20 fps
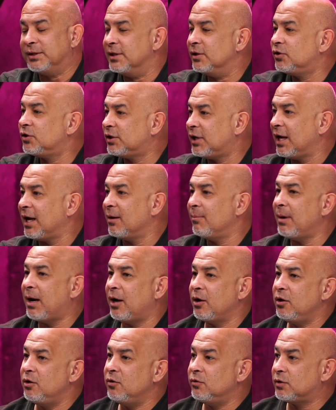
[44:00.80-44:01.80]
interesting
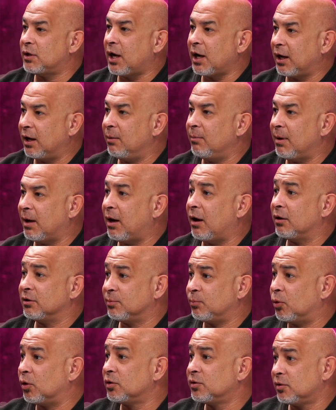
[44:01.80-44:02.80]
about you talking about a
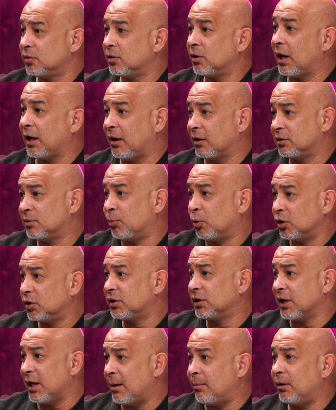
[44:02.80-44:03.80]
sports
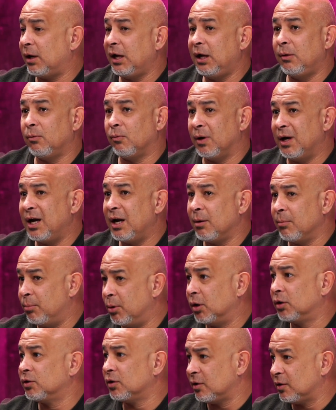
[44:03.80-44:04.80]
celebrity reading
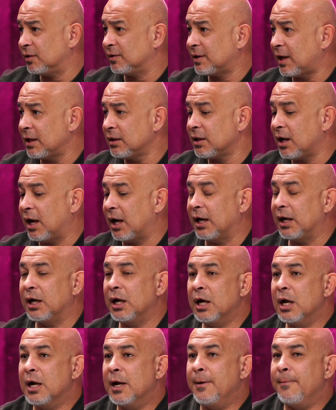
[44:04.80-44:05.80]
books on the sideline,
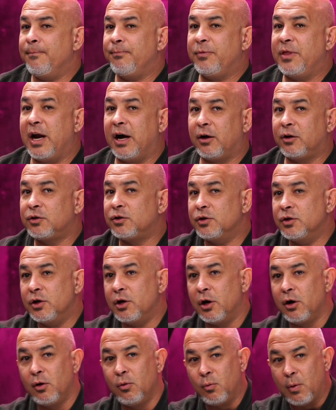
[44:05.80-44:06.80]
there's
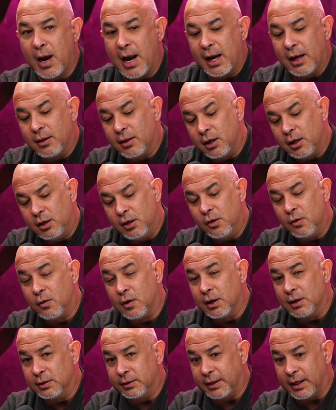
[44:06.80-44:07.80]
no way that you
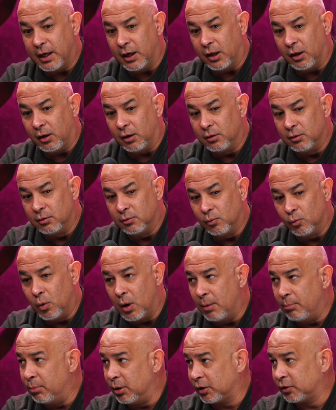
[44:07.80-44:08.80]
can tell
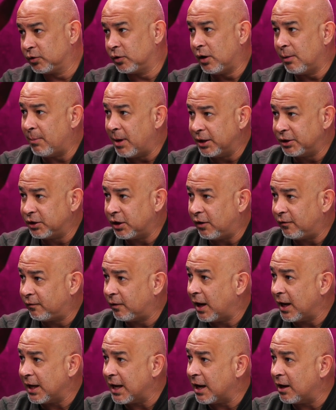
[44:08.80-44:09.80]
what books are on my shelf
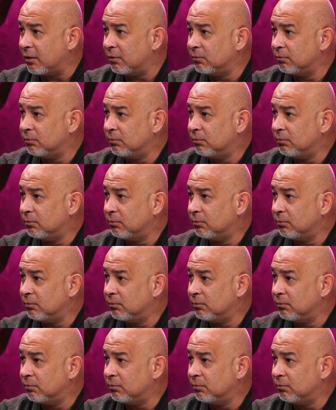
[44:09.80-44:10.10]
right now